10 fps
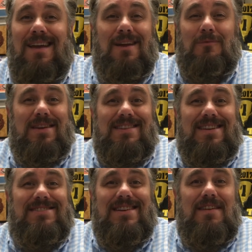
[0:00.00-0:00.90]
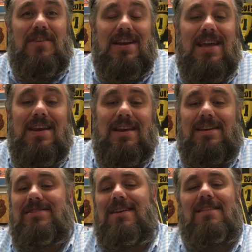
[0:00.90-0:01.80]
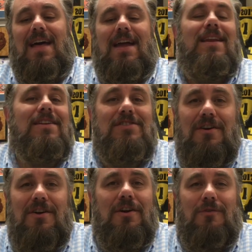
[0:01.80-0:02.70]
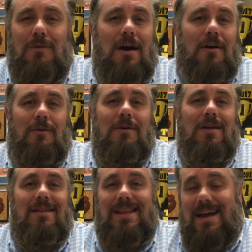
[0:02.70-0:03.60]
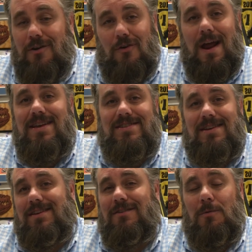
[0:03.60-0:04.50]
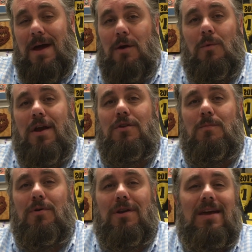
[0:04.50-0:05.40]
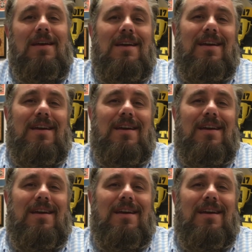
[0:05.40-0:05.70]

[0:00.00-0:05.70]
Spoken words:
It really doesn't even need any sunlight. It's gonna grow like crazy no matter where you put it.